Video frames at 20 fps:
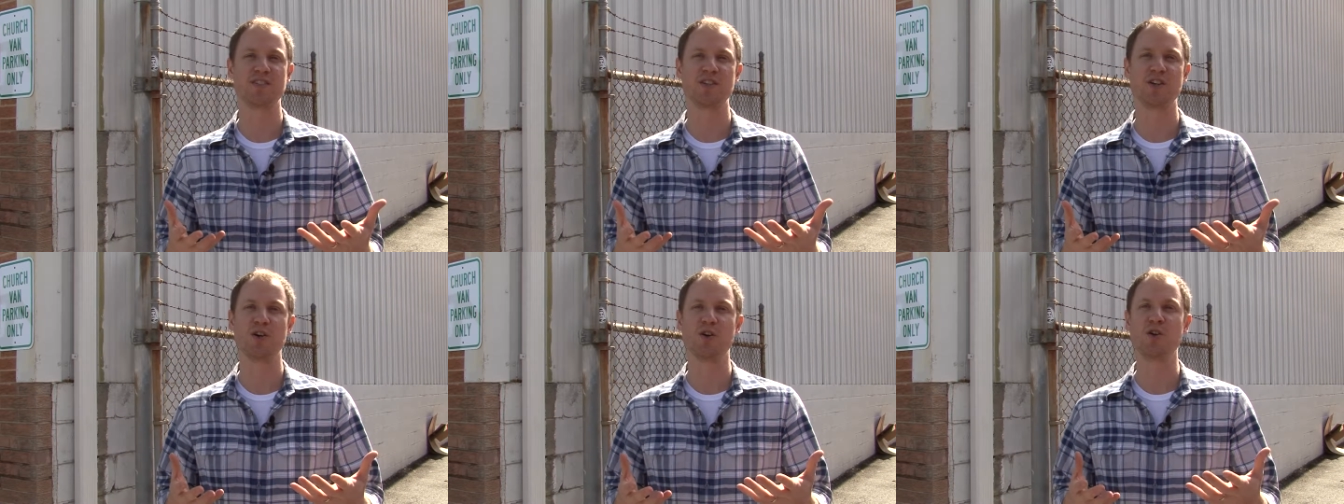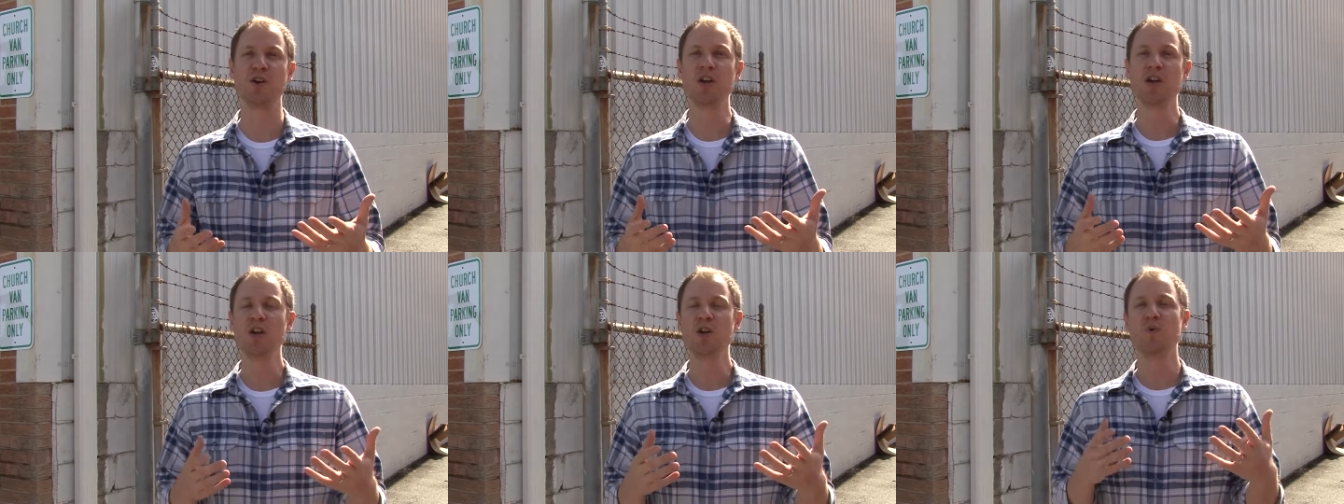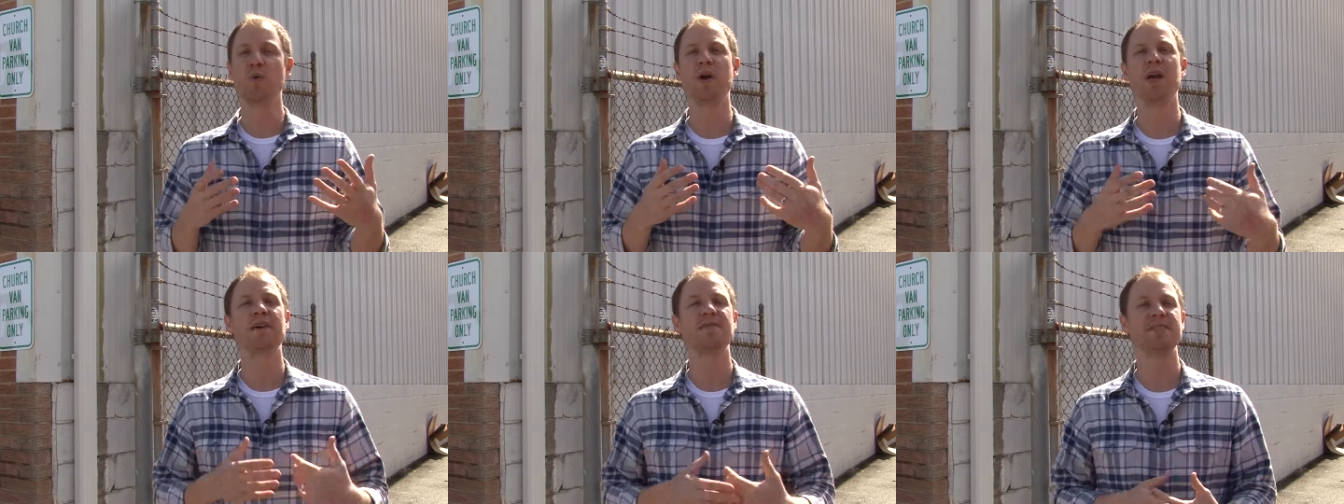So
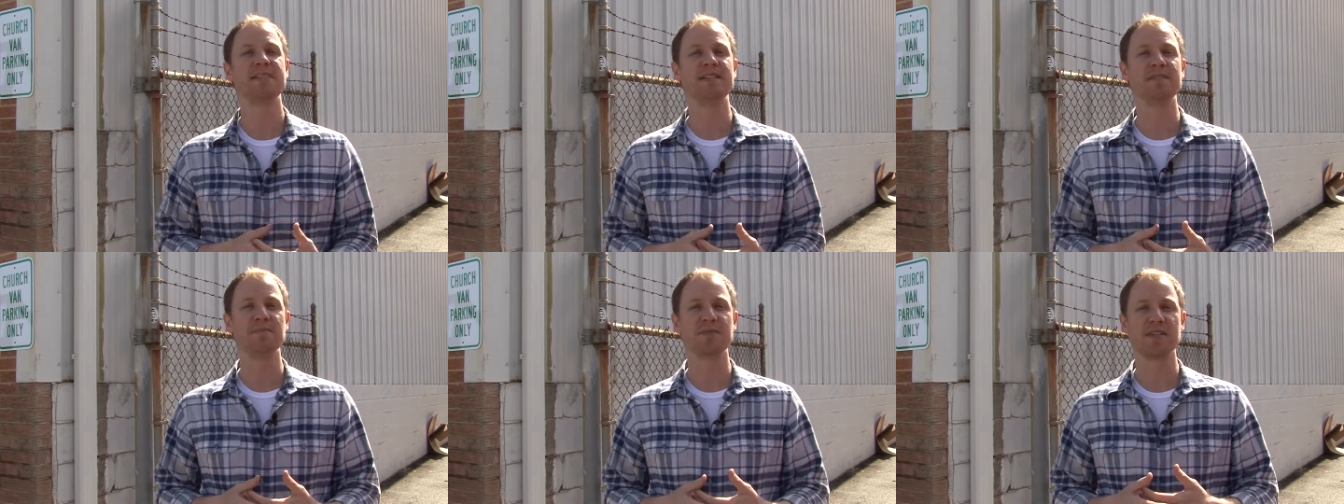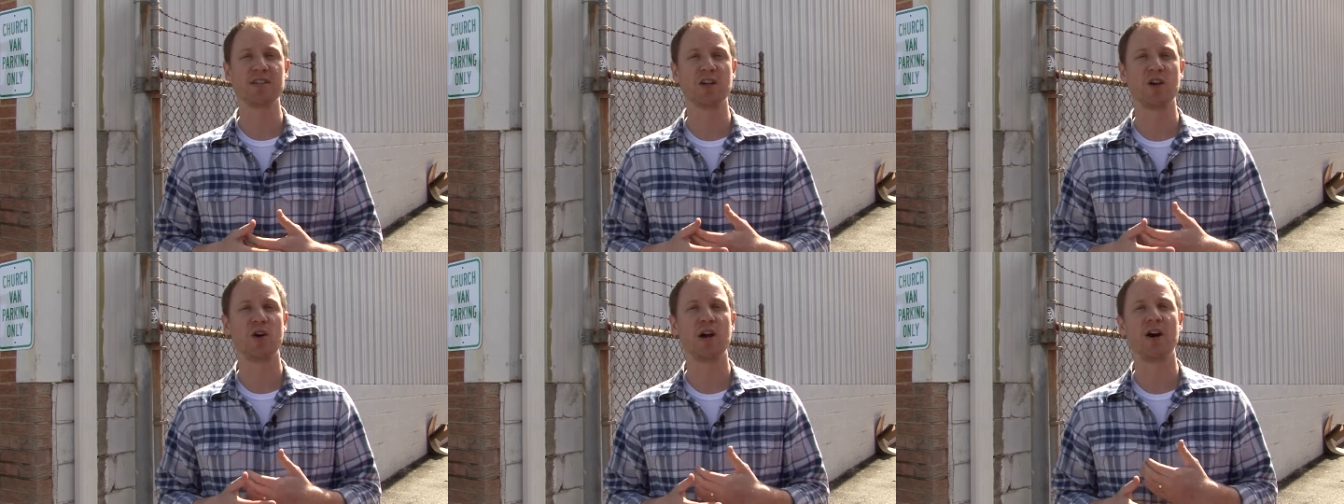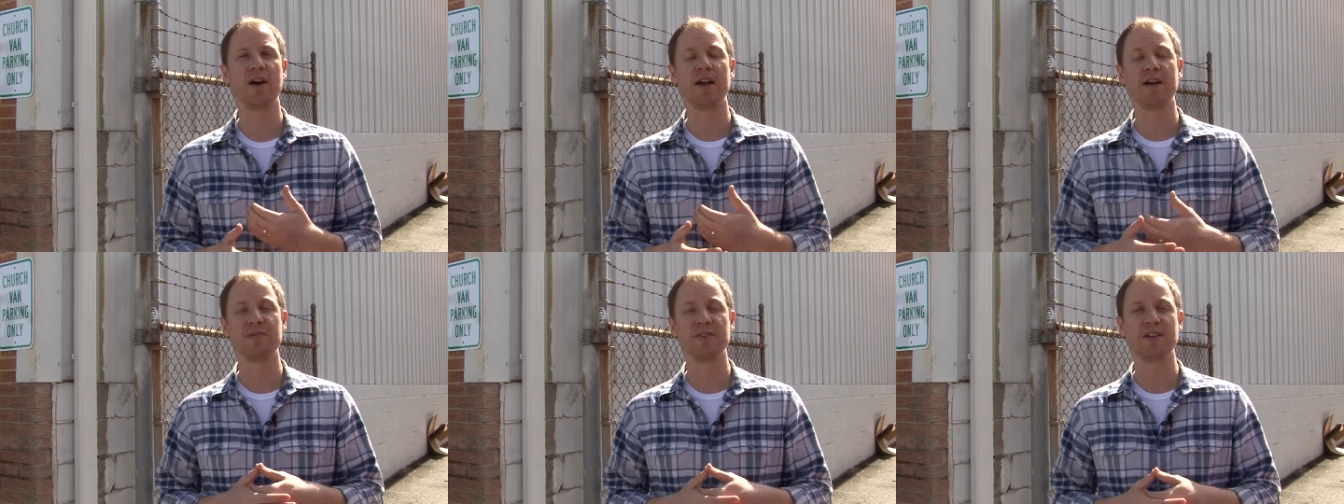we have teams that go
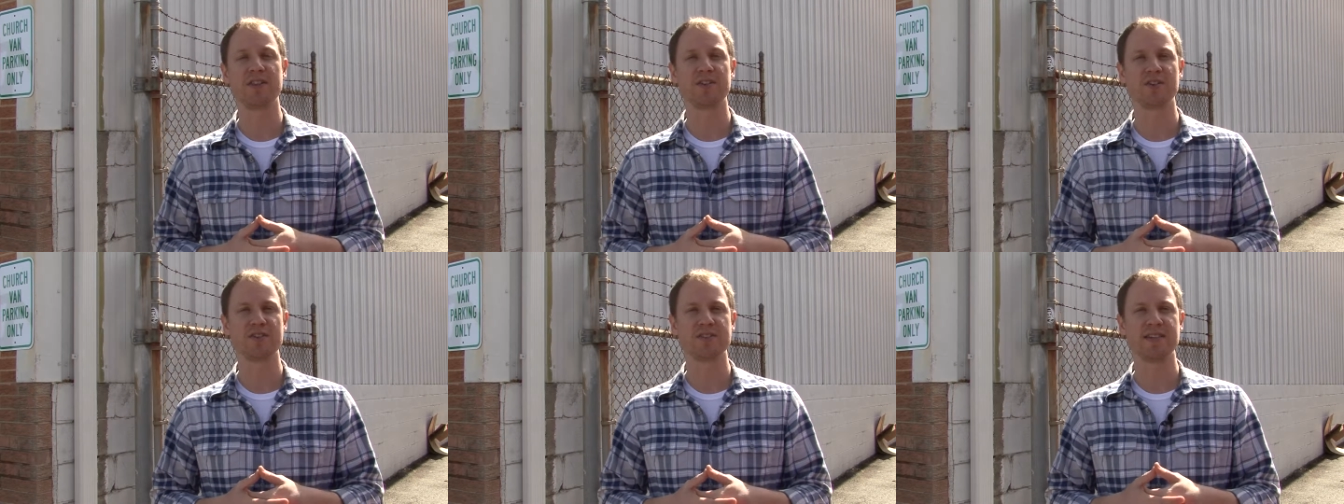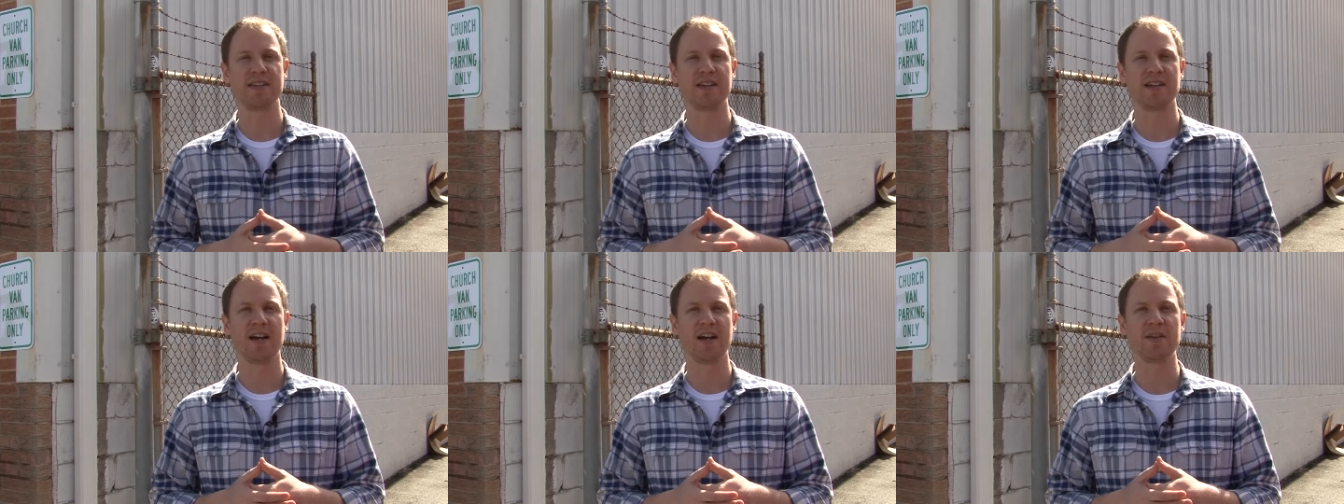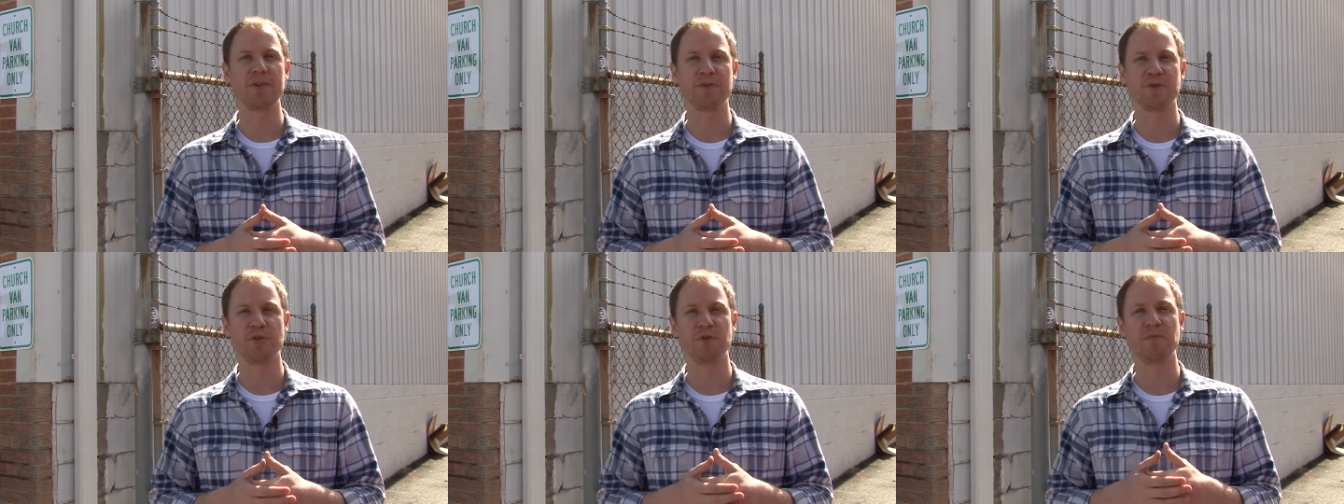out every Thursday
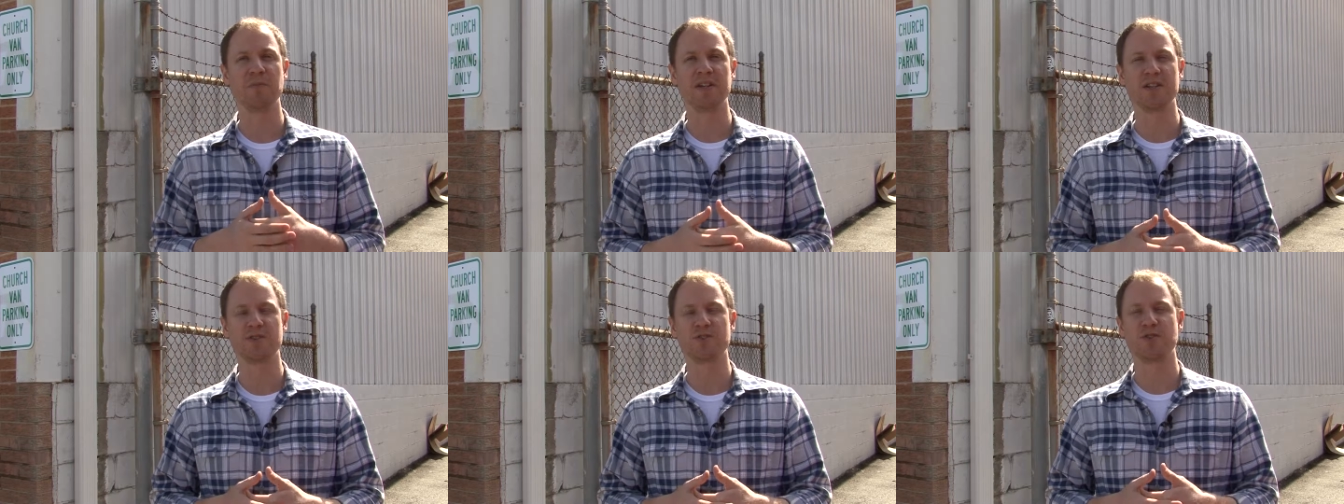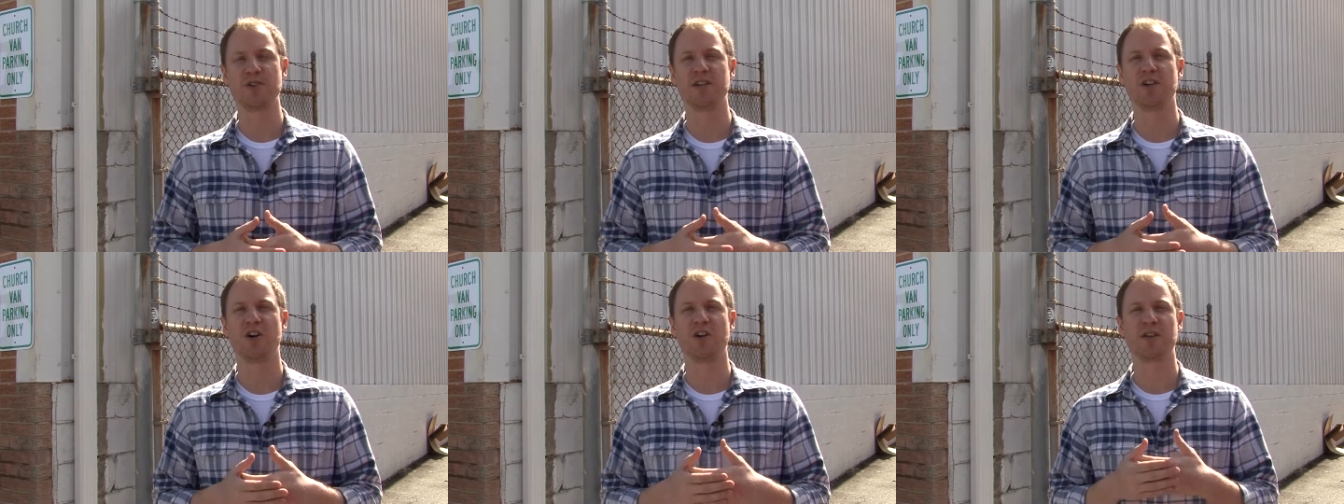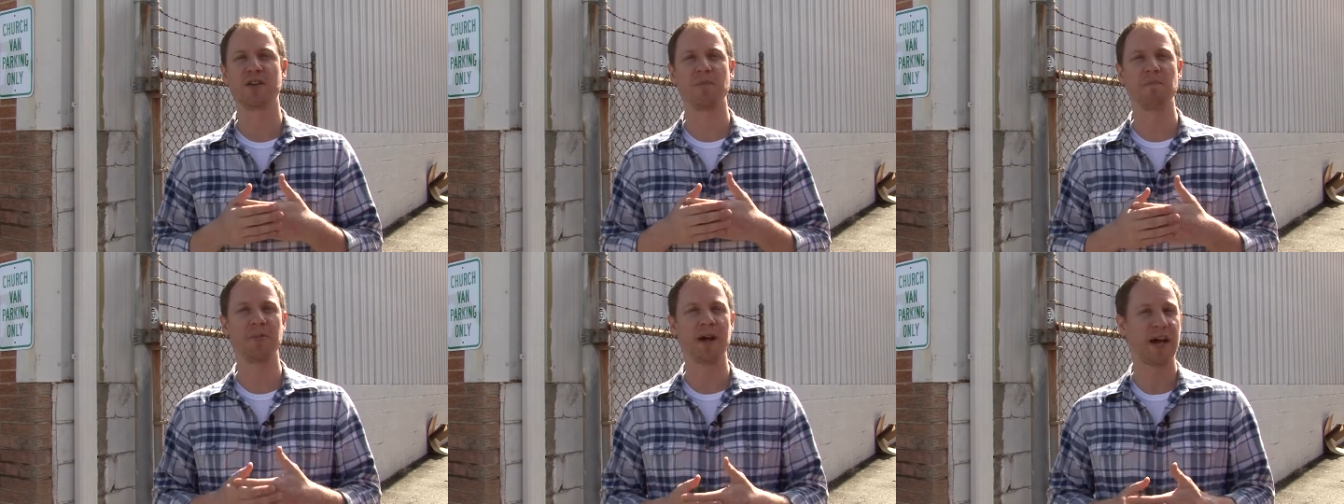night through a ministry
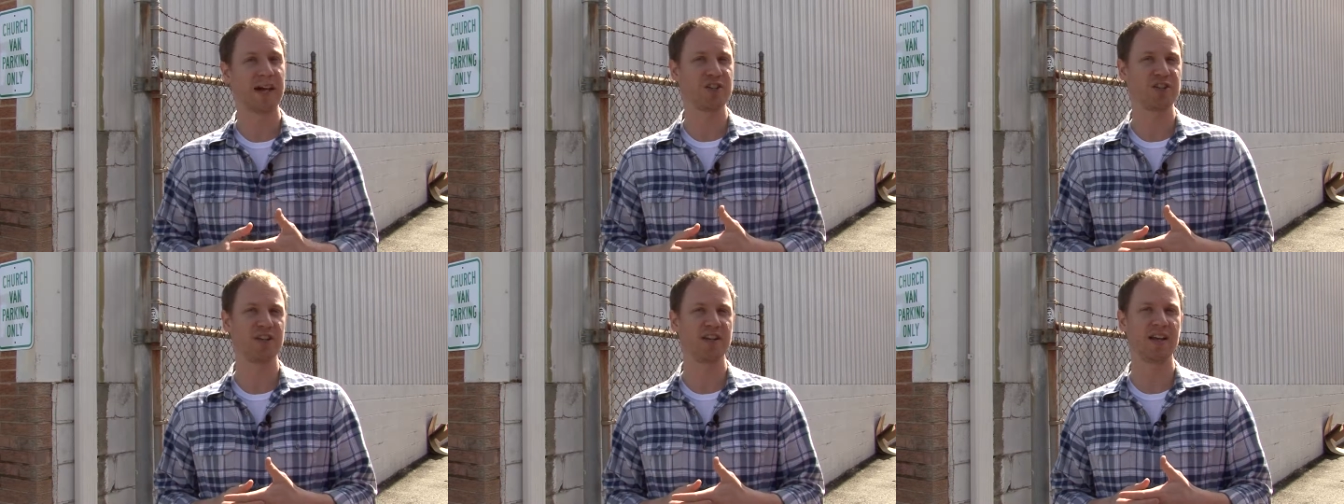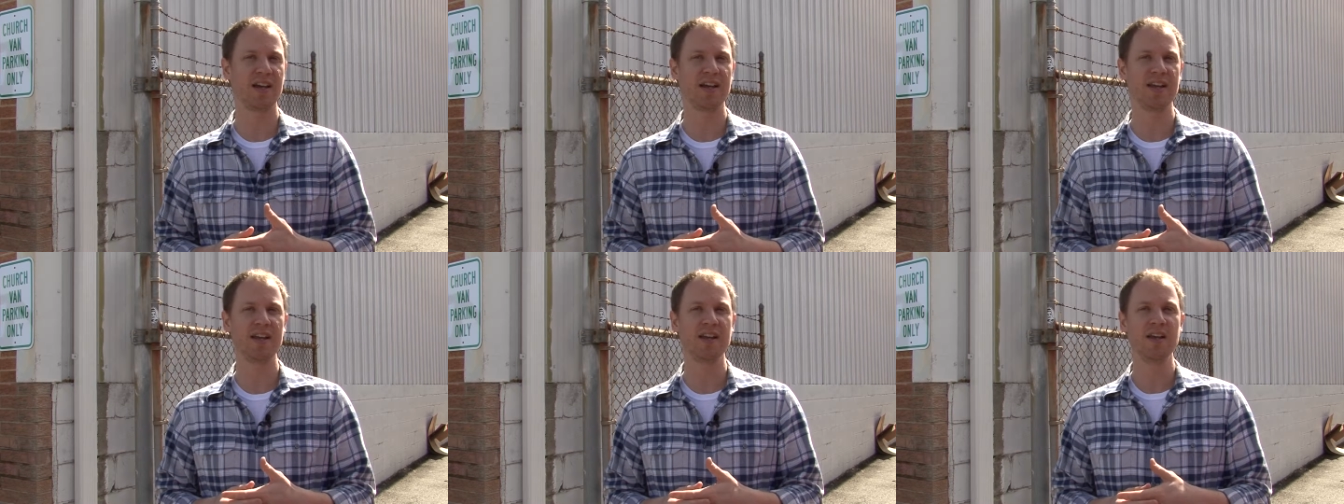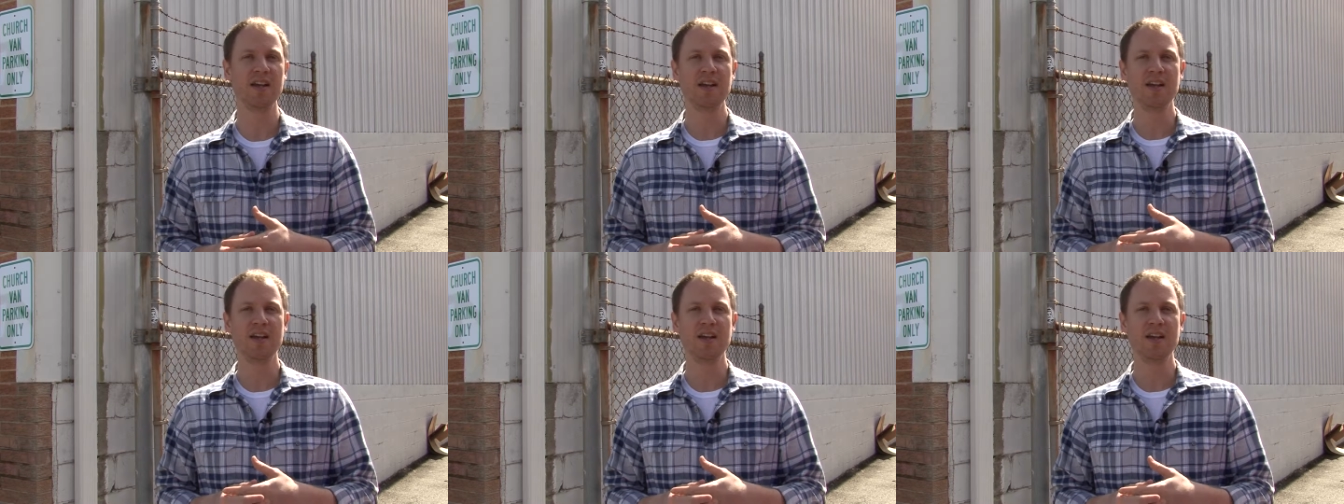called Compassion Night,